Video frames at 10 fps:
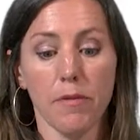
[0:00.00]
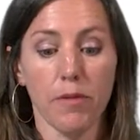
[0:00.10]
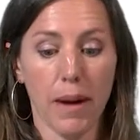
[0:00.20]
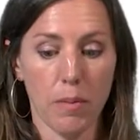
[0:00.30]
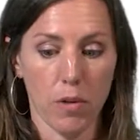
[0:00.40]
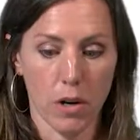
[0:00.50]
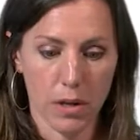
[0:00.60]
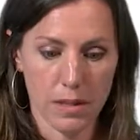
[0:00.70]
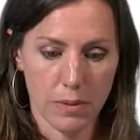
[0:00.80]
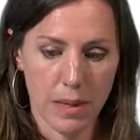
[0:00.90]

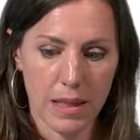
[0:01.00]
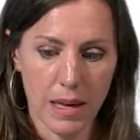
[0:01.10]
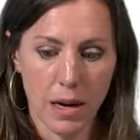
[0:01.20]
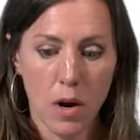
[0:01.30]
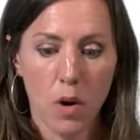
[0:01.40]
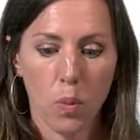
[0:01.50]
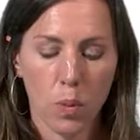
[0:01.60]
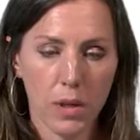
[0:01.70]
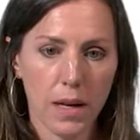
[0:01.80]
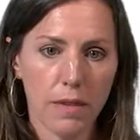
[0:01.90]
frameworks. So I think
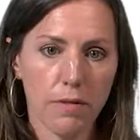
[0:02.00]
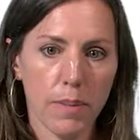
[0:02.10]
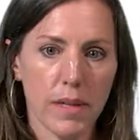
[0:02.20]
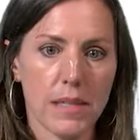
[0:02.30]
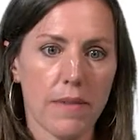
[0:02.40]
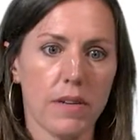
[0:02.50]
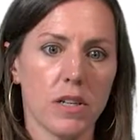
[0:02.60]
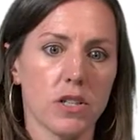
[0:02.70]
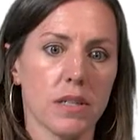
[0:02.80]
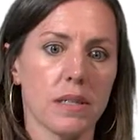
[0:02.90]
working from these
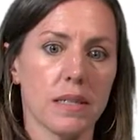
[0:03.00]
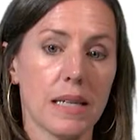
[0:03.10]
definitions and